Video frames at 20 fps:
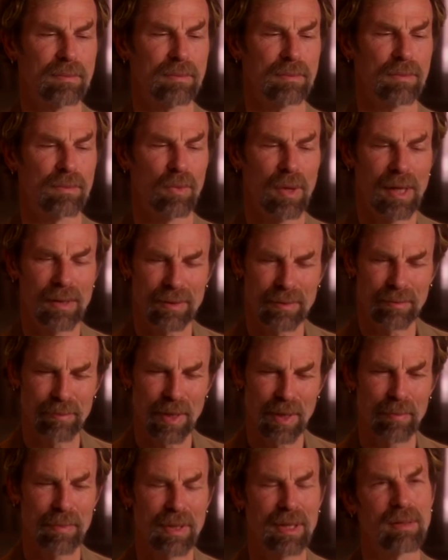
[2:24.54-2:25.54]
Welcome
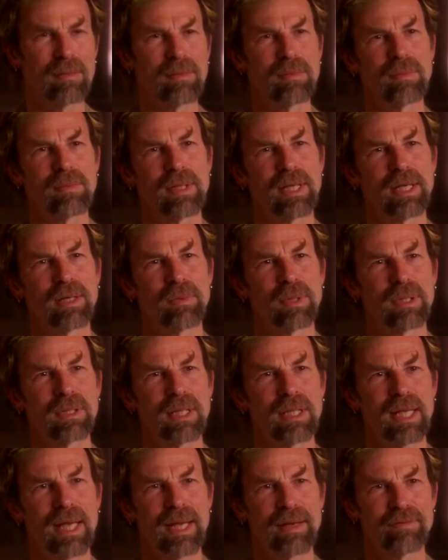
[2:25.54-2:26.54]
them in, hear what
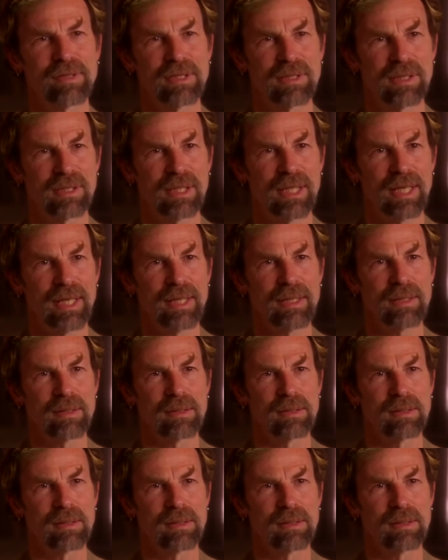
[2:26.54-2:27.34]
they have to say.